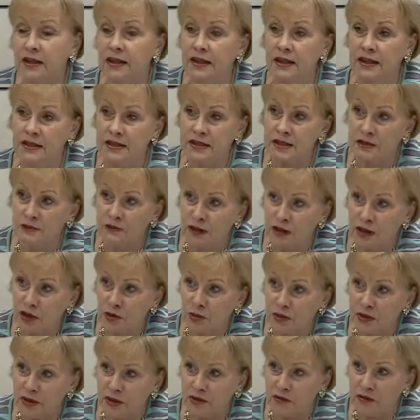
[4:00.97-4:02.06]
its
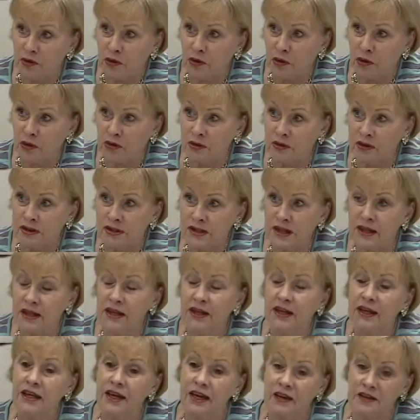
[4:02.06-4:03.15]
development of goals,
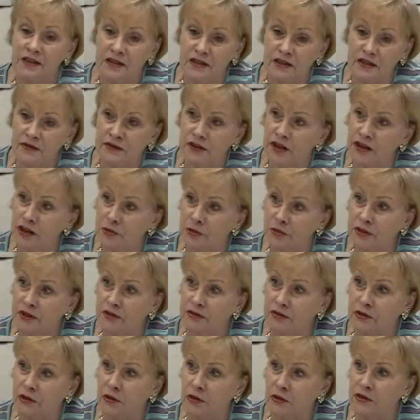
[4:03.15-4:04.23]
and the development
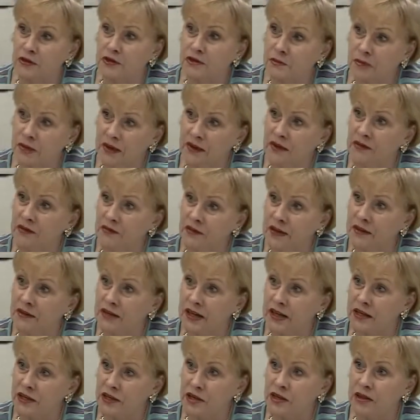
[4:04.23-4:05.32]
of goals by the
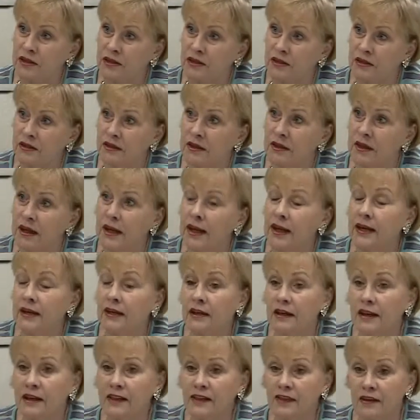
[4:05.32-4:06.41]
foundation. And
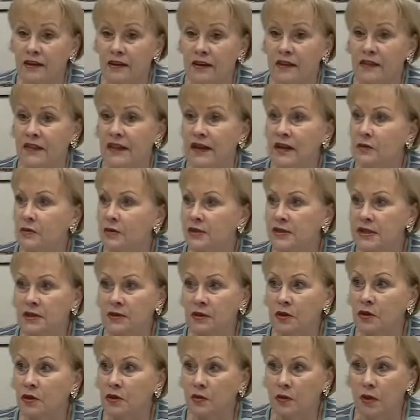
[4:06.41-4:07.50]
I thought that was a
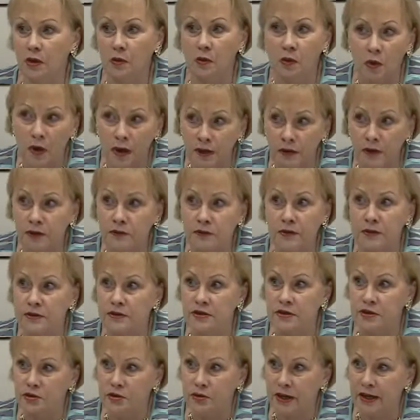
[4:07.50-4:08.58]
wonderful
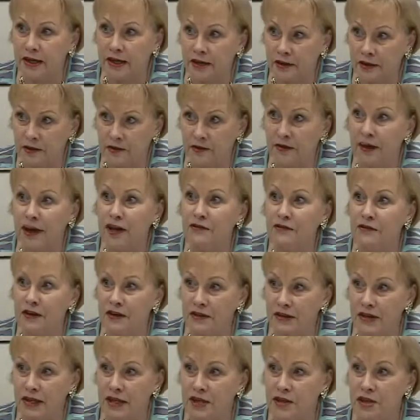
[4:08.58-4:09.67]
strength of that
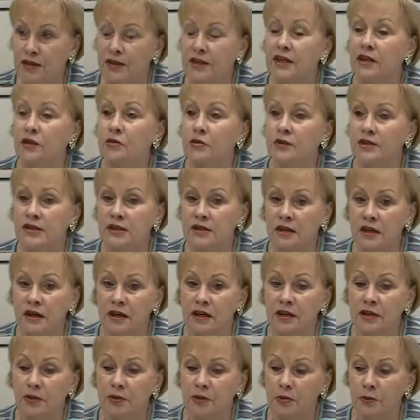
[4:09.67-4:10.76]
foundation, that it was not
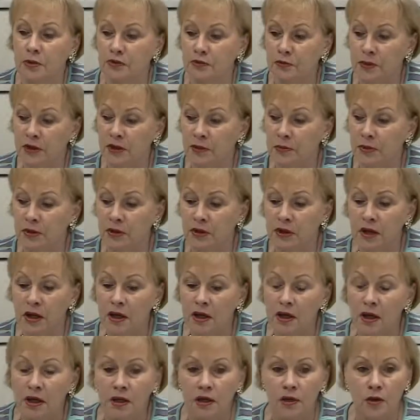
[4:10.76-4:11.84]
a group of people
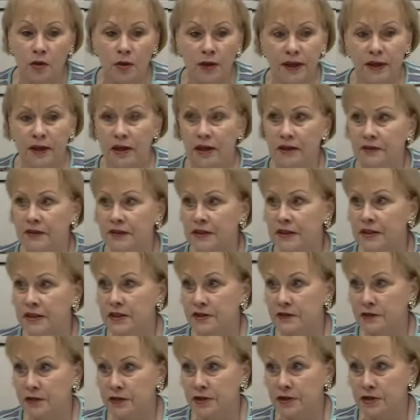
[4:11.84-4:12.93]
going off in a
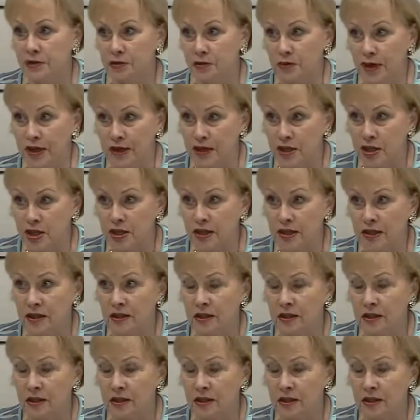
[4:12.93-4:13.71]
different direction.